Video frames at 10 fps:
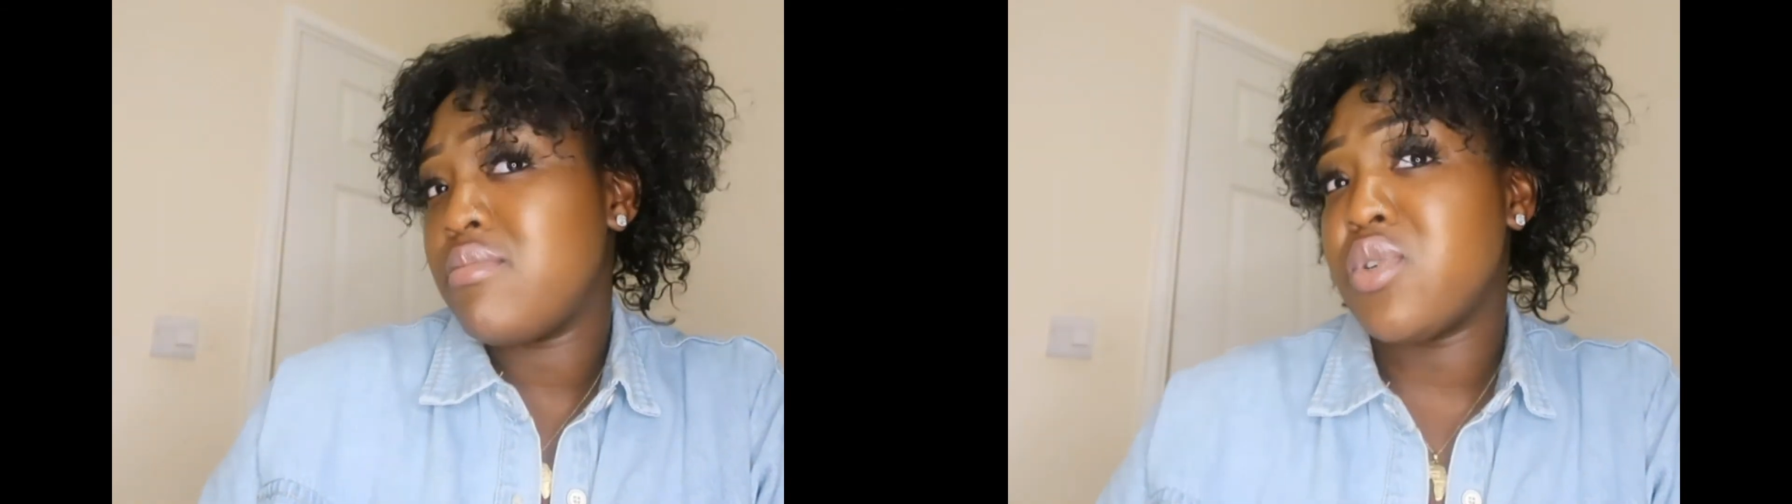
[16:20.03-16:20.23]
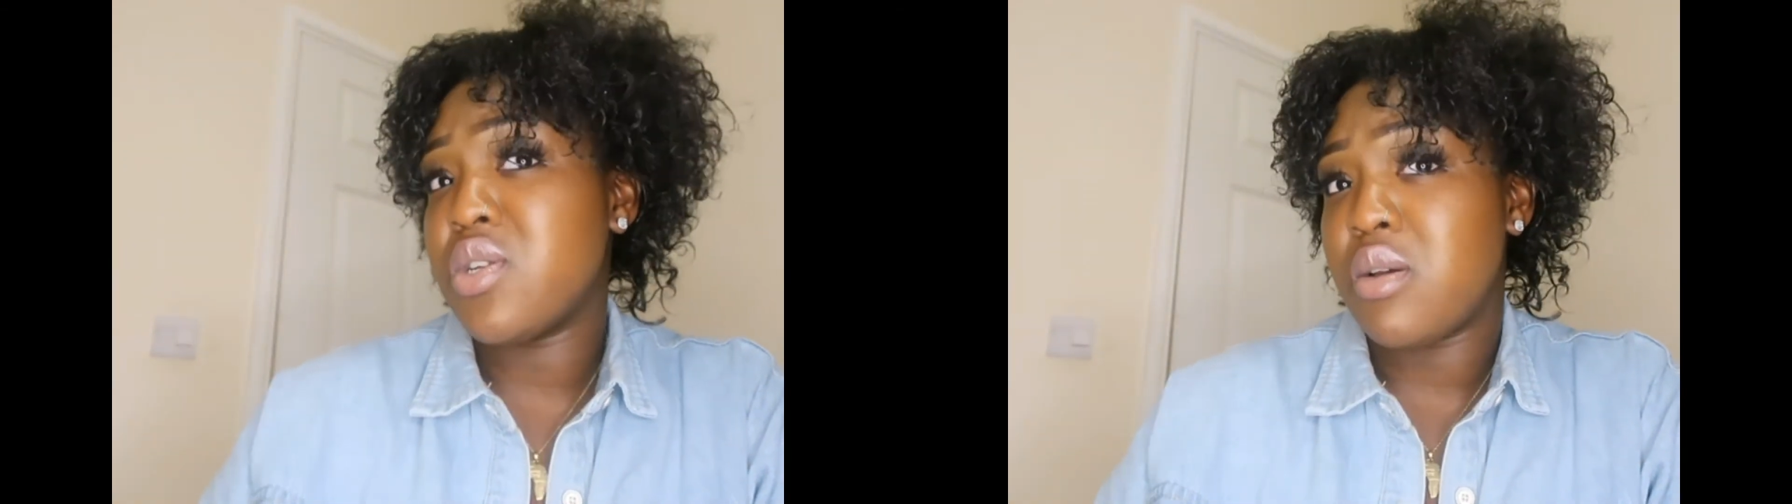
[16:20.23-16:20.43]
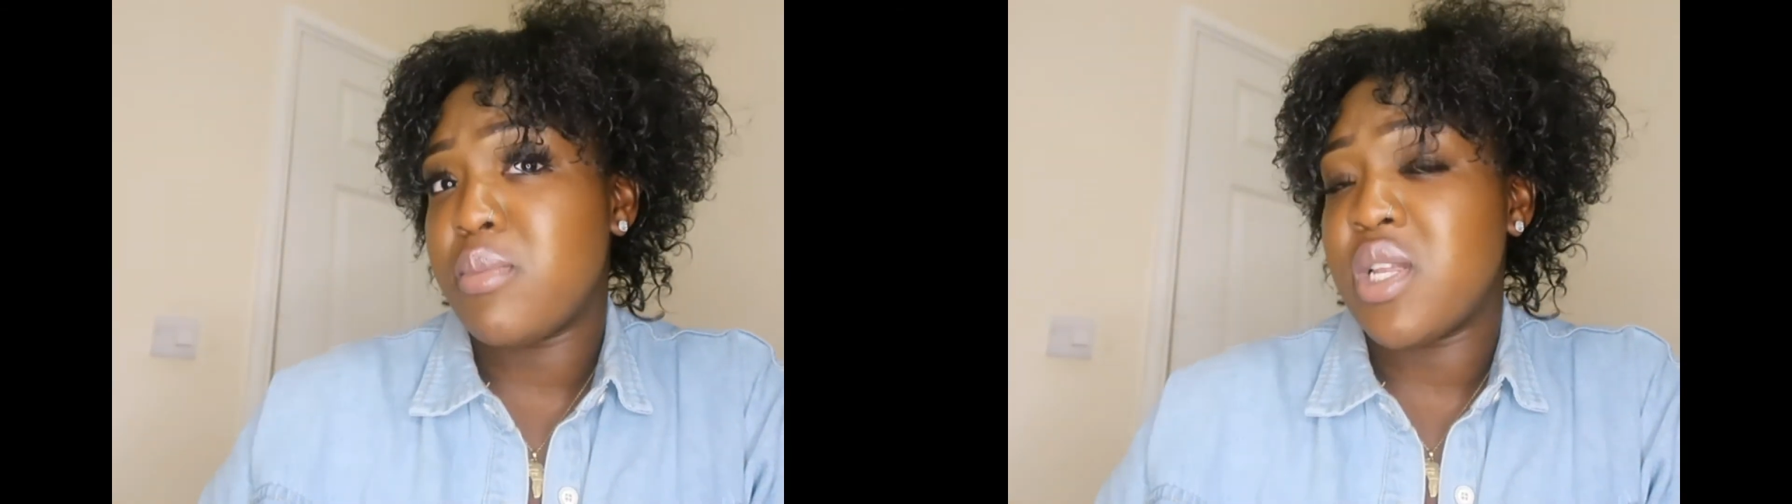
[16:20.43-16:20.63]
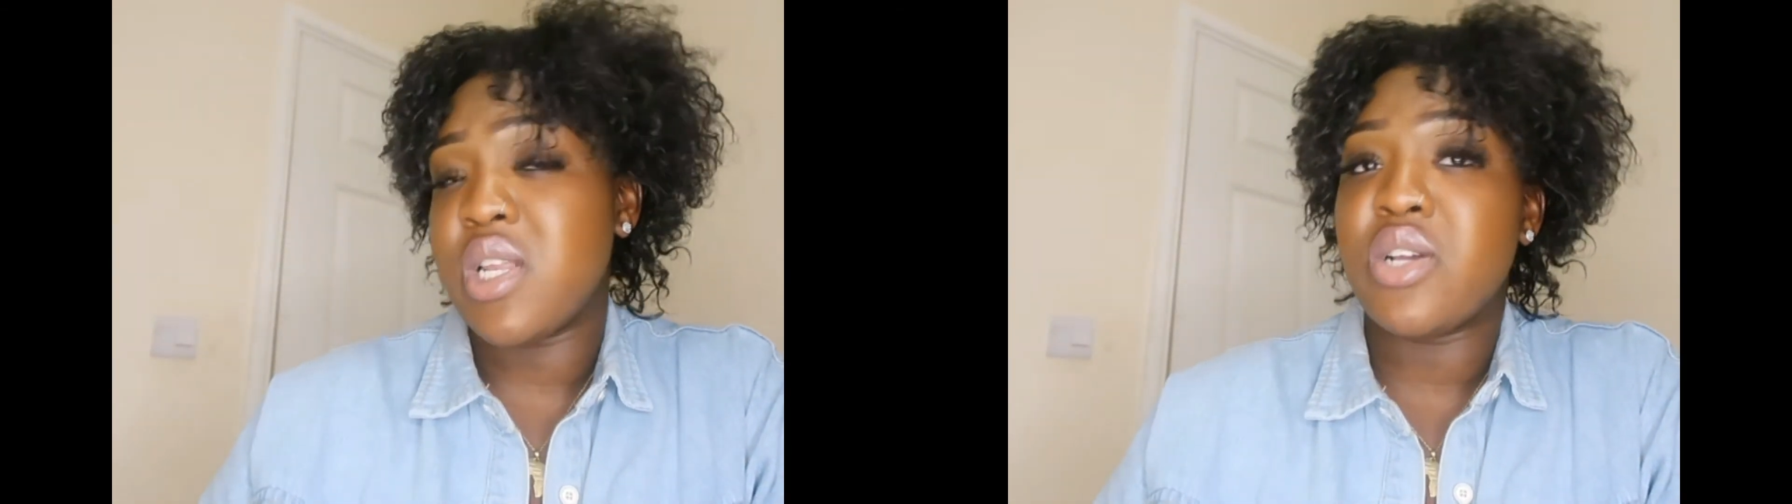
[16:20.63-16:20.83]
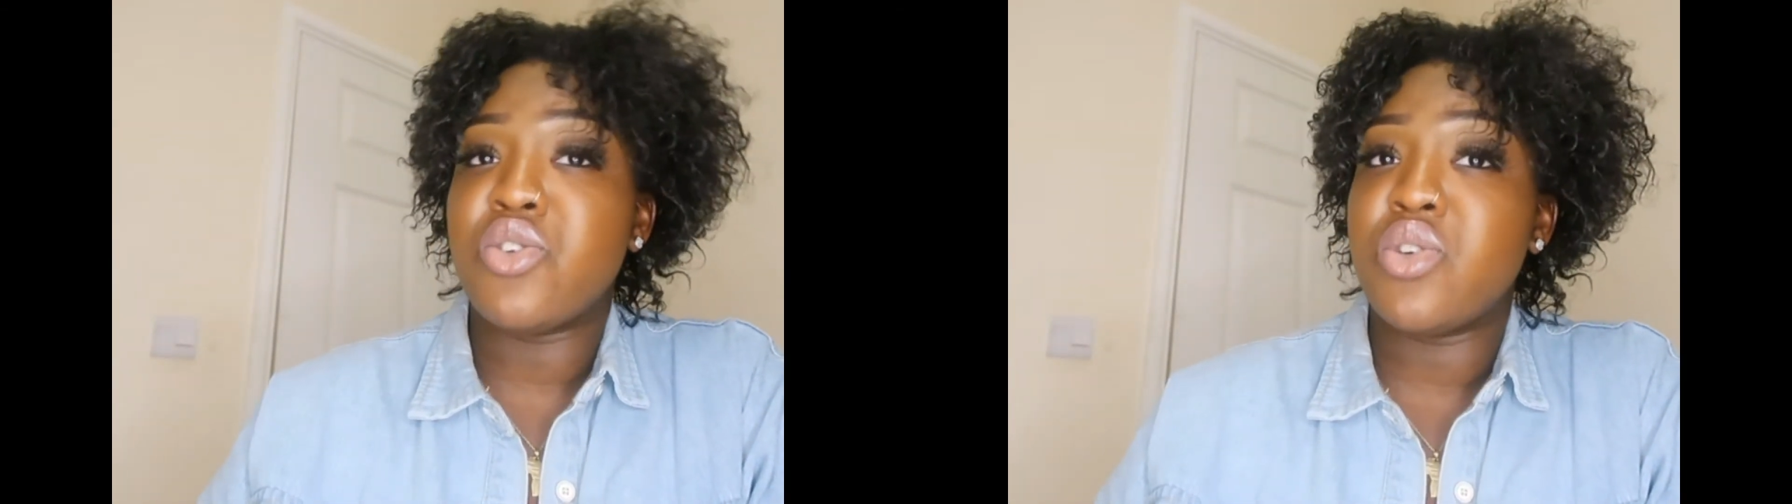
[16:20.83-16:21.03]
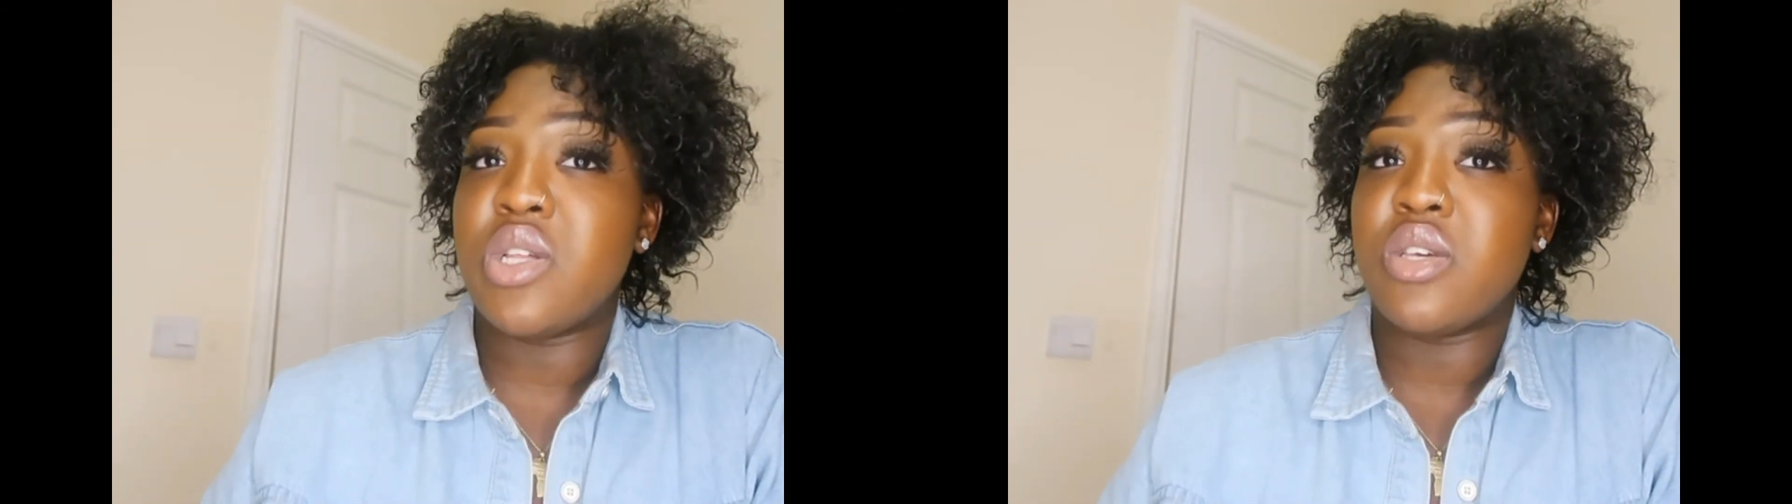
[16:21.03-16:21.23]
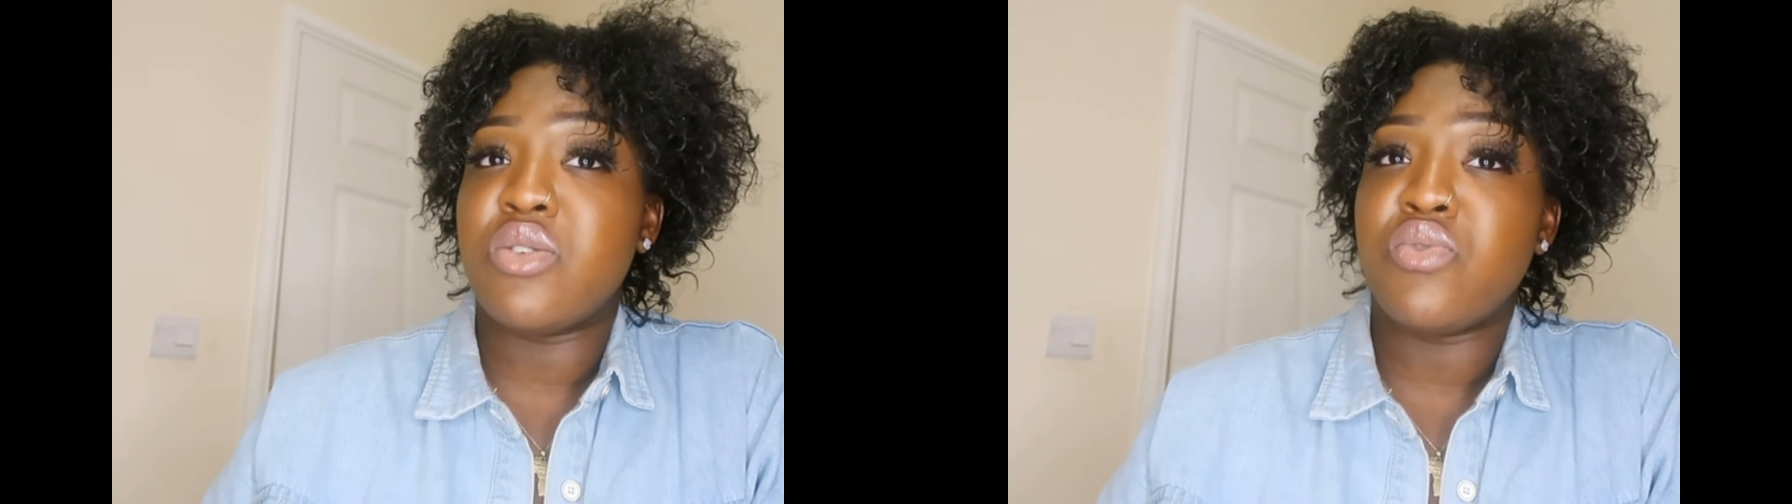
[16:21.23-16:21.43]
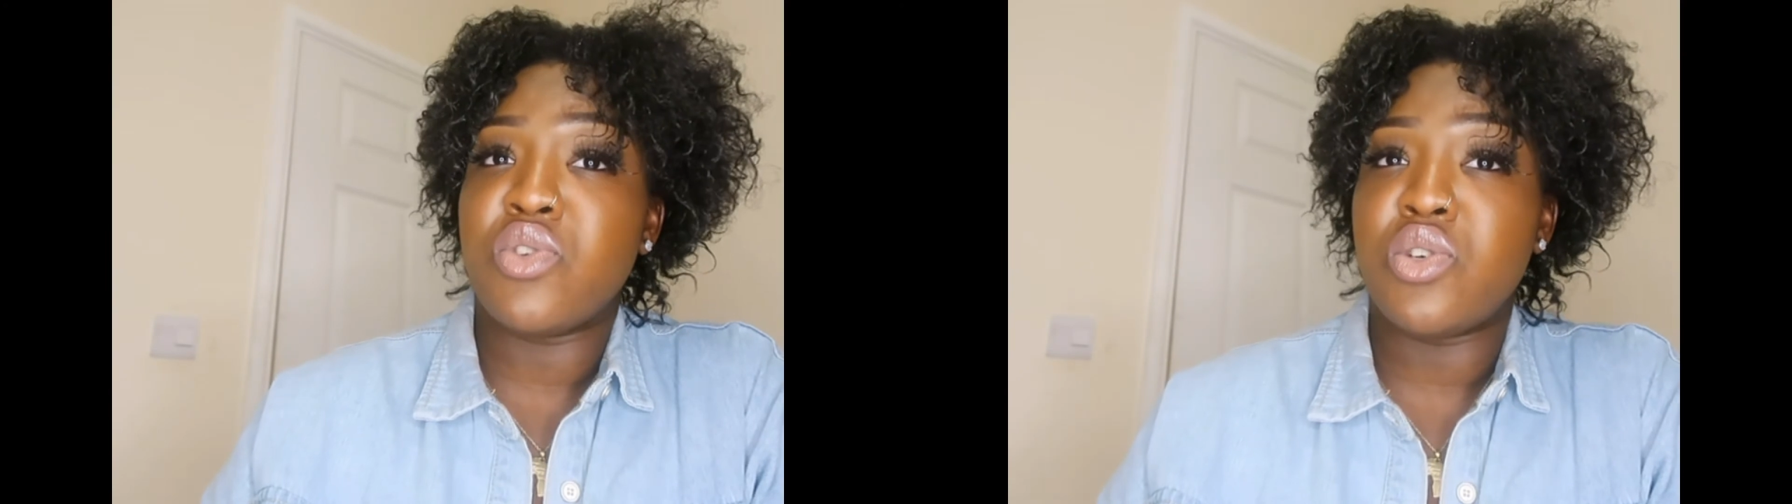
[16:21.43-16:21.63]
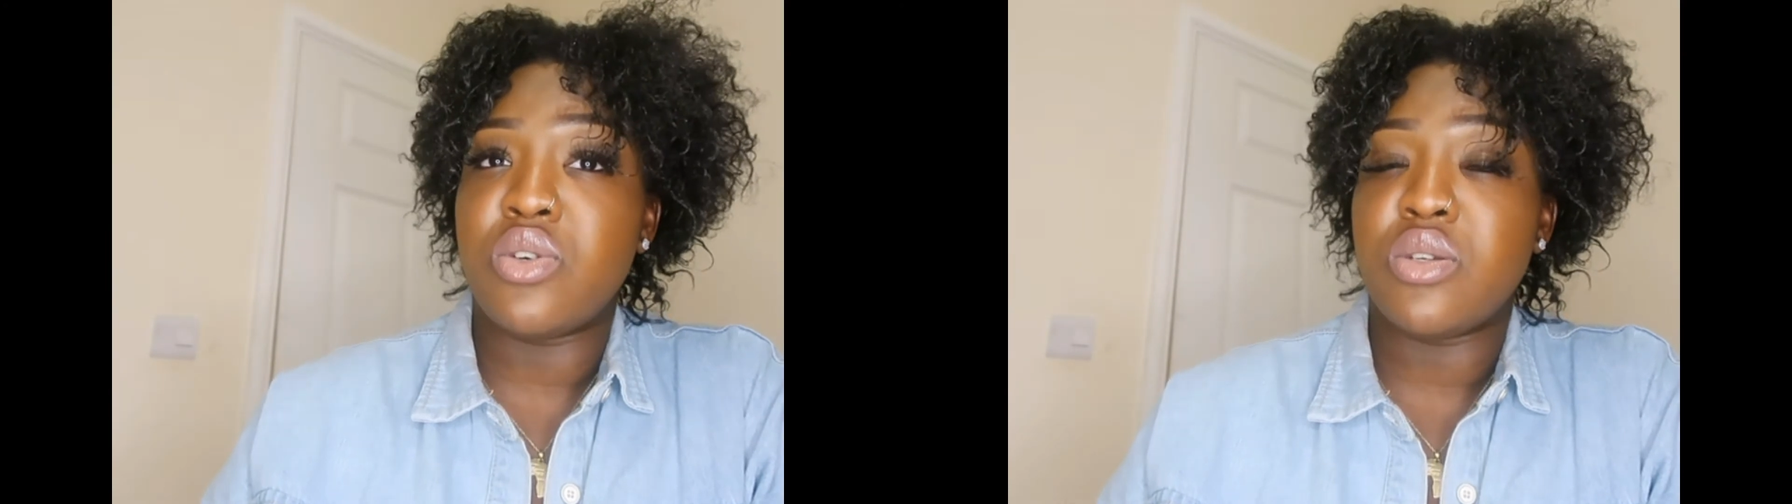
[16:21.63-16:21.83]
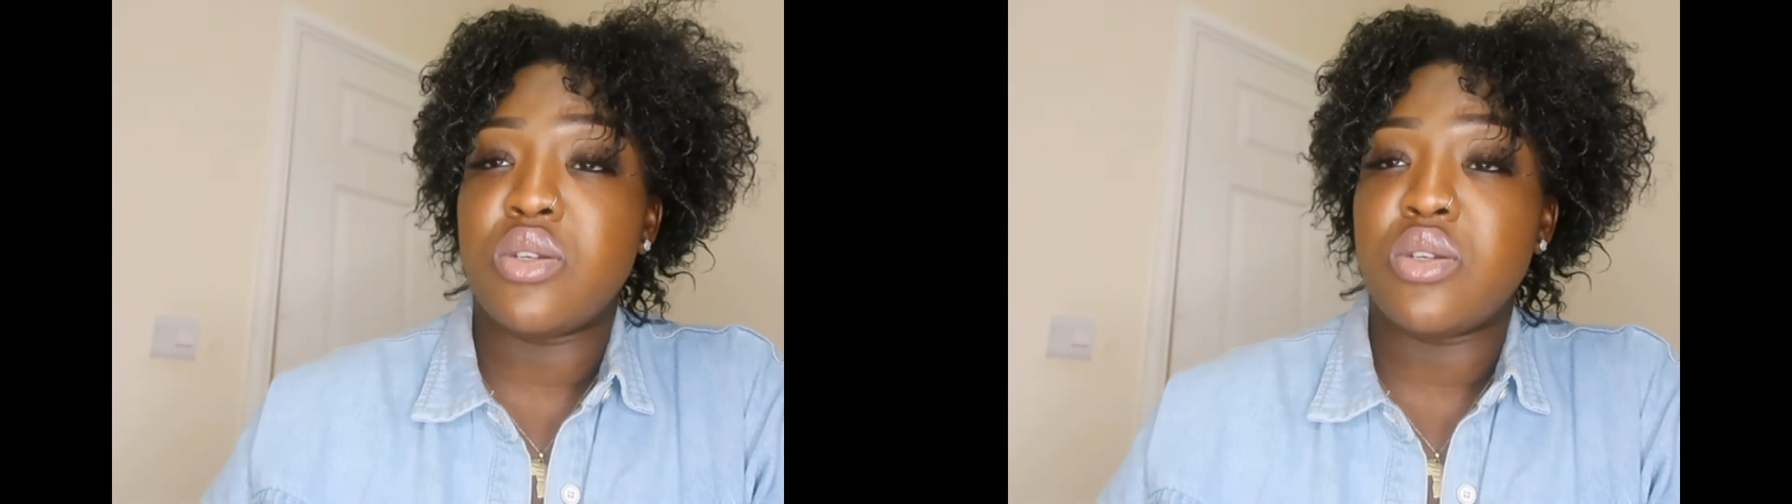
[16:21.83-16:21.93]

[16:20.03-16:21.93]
do you know what I mean, naturally it's reduced.